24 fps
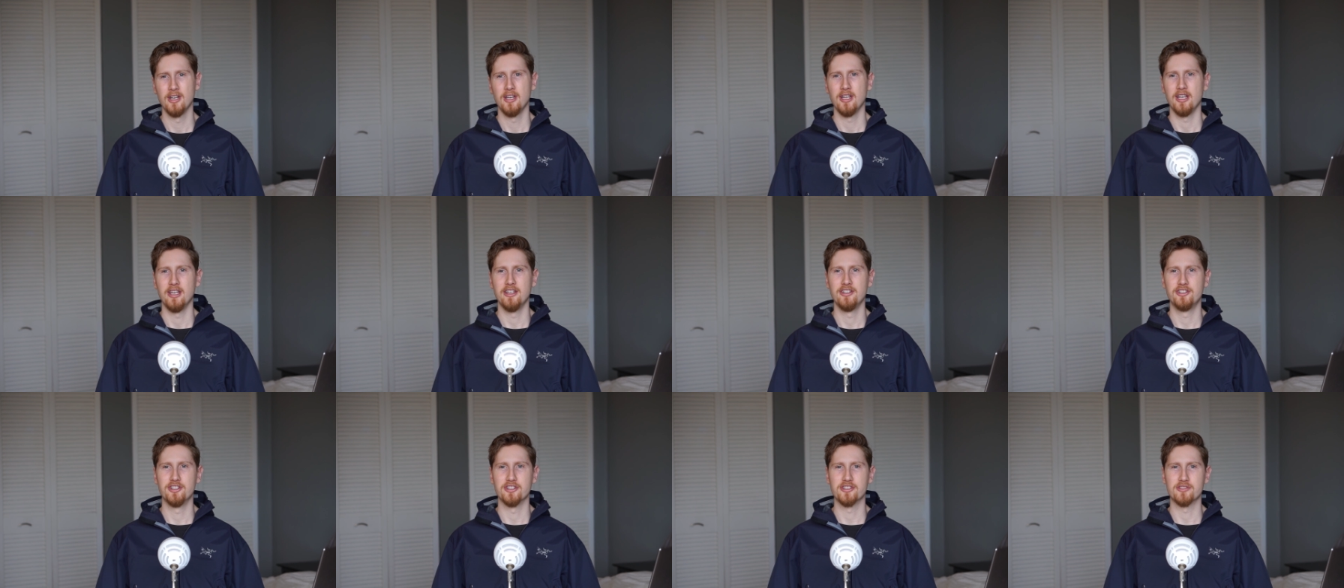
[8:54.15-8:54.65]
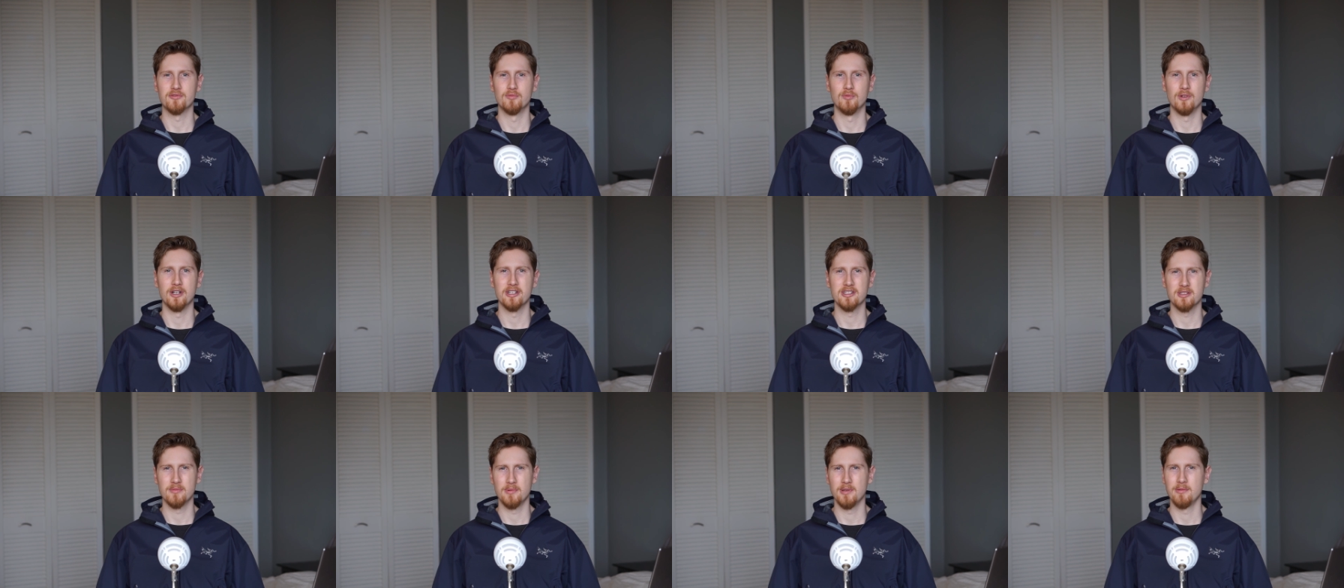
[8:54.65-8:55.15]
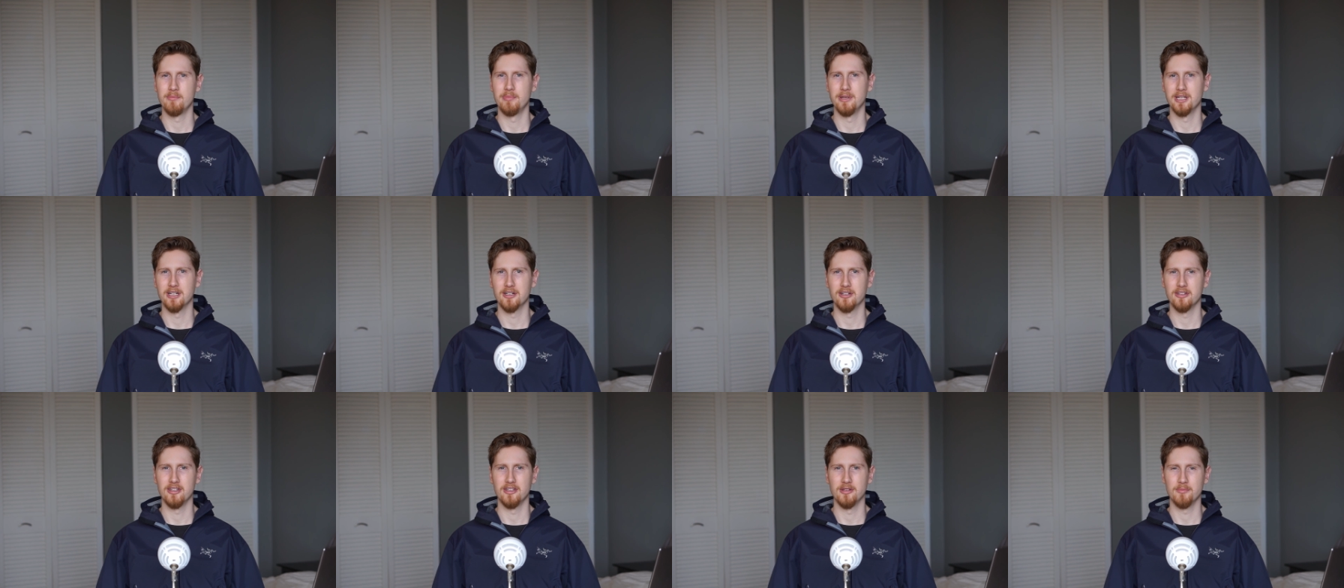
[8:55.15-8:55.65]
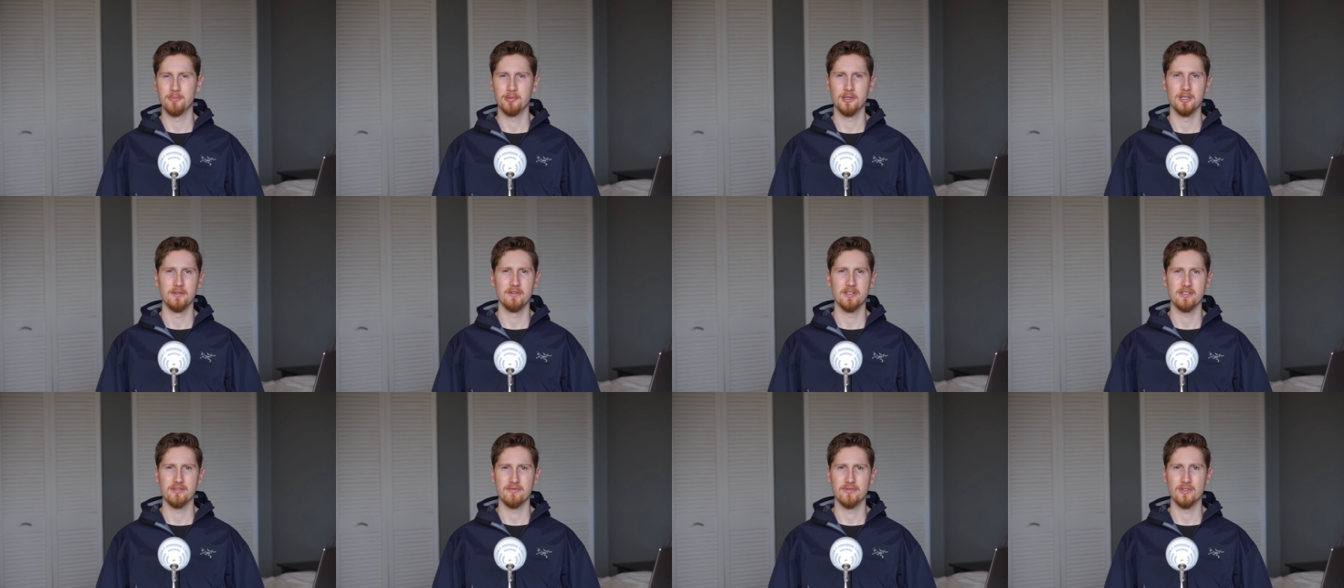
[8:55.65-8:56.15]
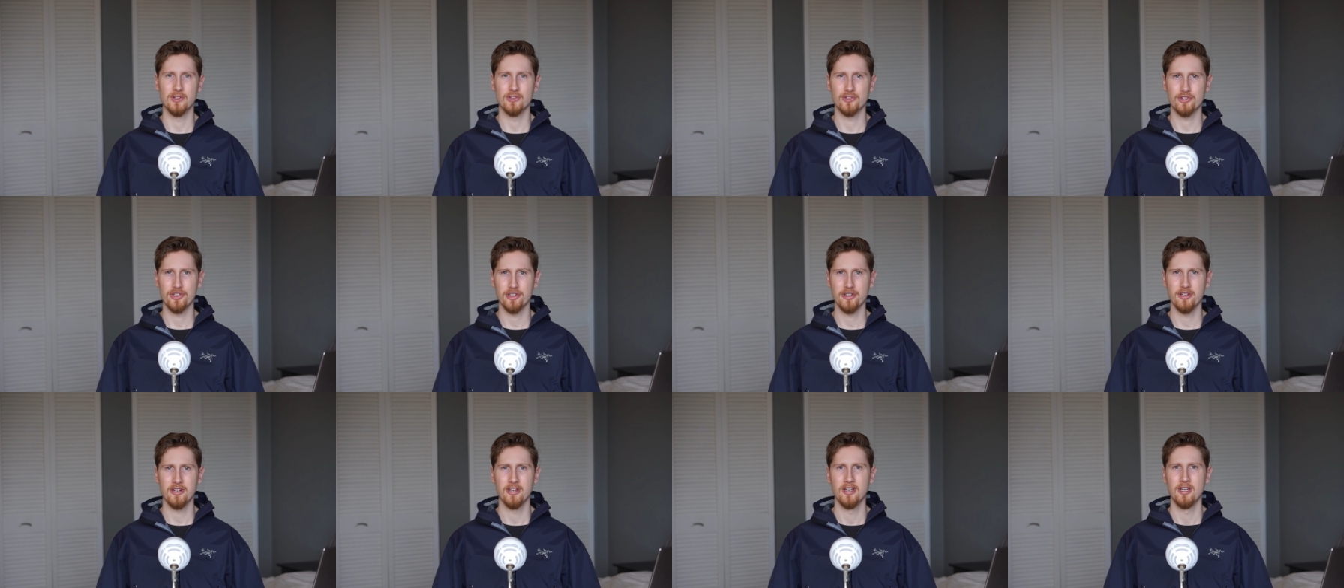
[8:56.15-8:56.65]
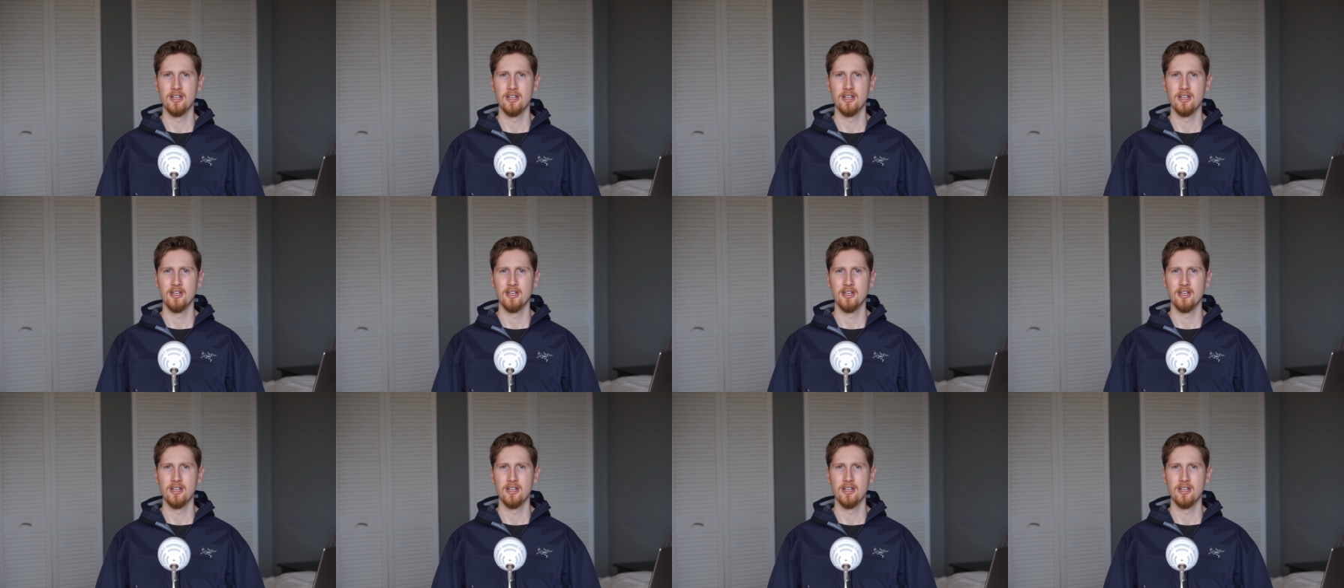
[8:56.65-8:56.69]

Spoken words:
It just runs a bit bigger than the previous version,